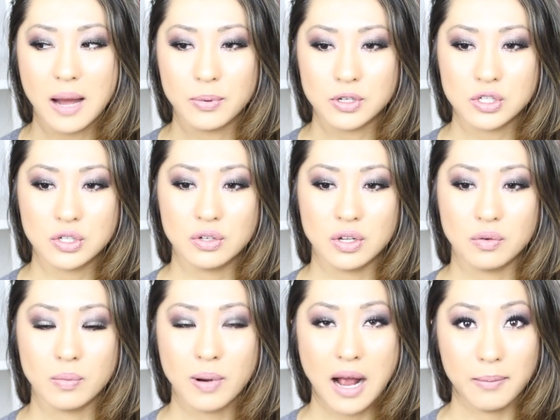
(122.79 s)
opportunity
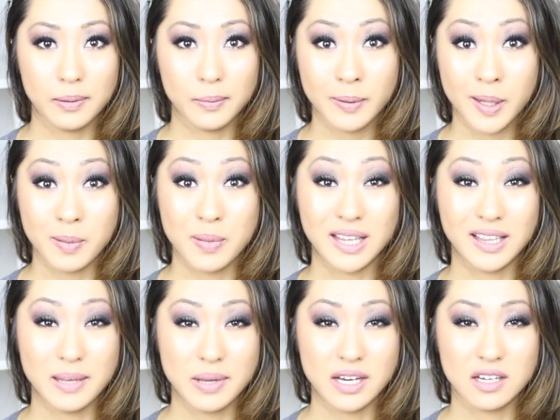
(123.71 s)
will probably be
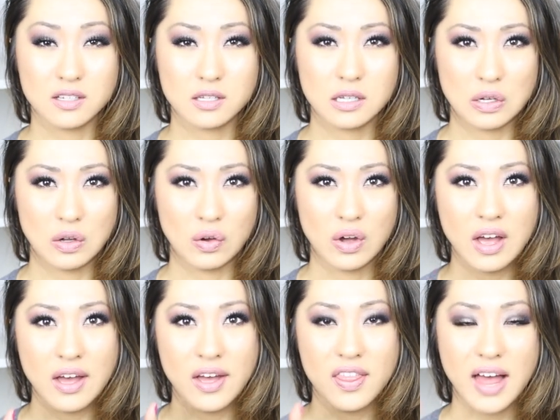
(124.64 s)
limited to
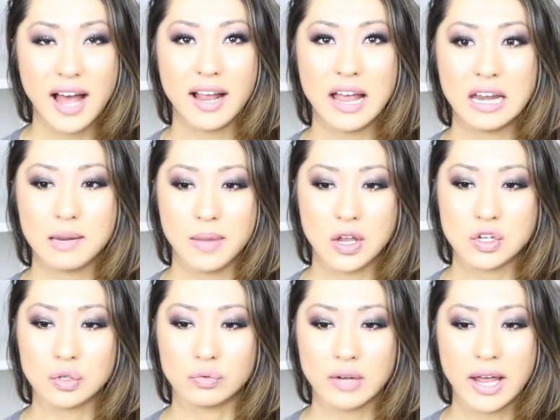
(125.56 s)
that kind of
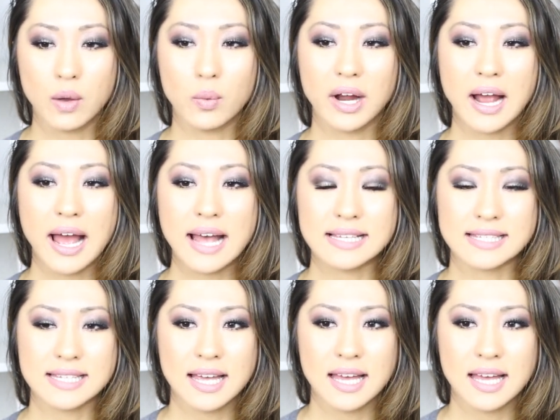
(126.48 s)
major, right? Whereas